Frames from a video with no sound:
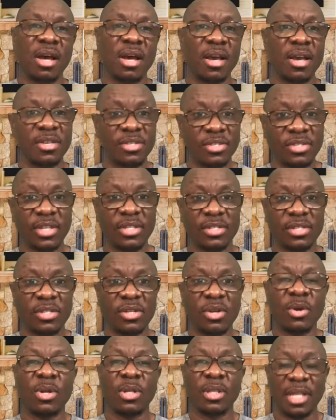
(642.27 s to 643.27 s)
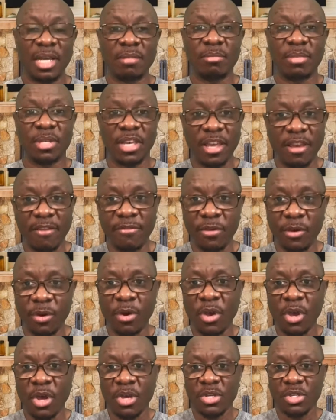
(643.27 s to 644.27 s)
certain online behavior.
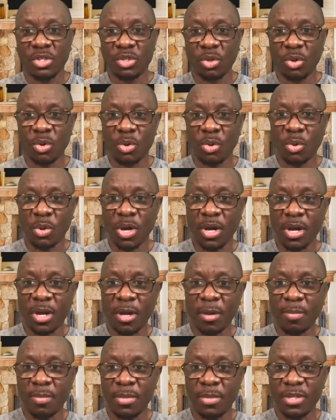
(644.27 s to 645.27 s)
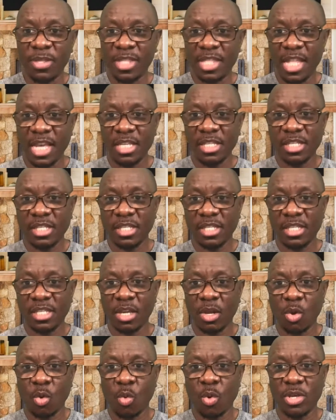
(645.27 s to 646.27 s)
So the next
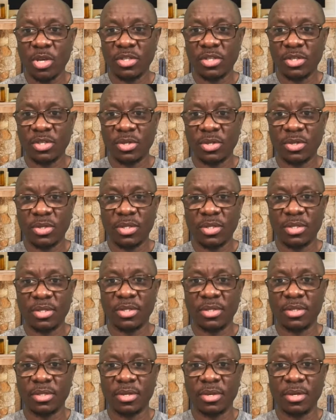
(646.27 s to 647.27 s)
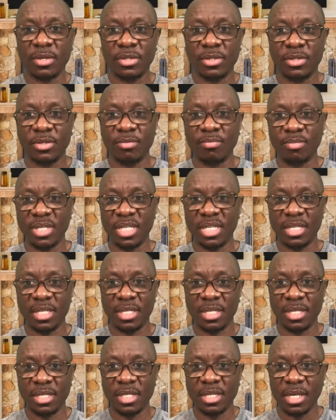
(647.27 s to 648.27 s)
question is going to
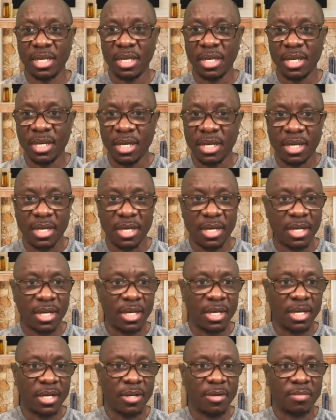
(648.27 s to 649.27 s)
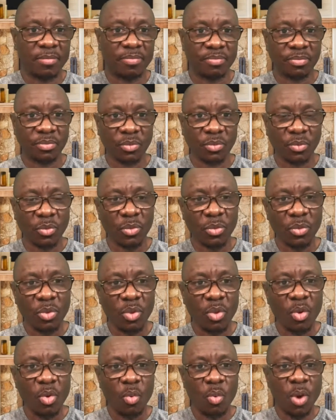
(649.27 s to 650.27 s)
be,
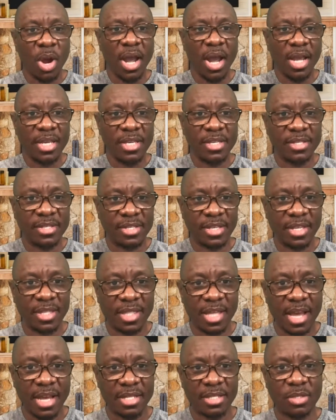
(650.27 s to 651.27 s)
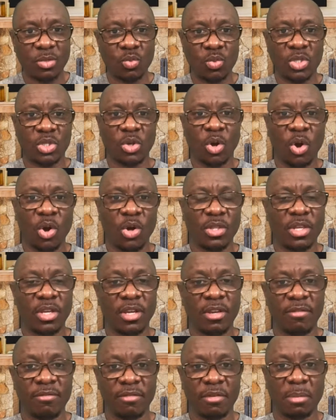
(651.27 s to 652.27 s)
why is it that with all the
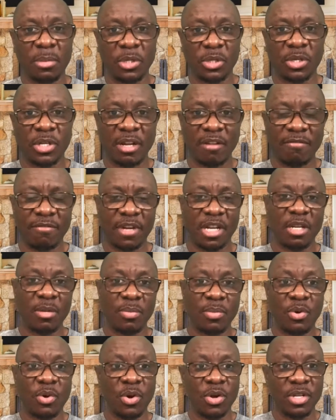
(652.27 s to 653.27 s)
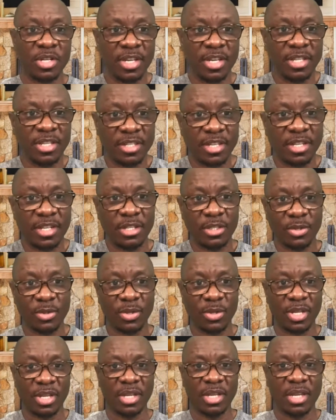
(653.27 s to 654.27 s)
information available on the internet
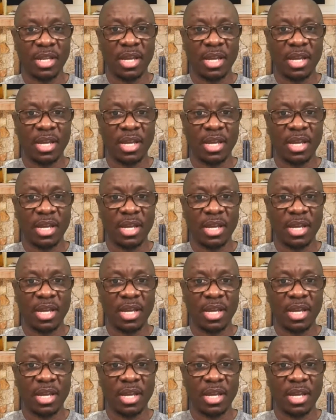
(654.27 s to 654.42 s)
today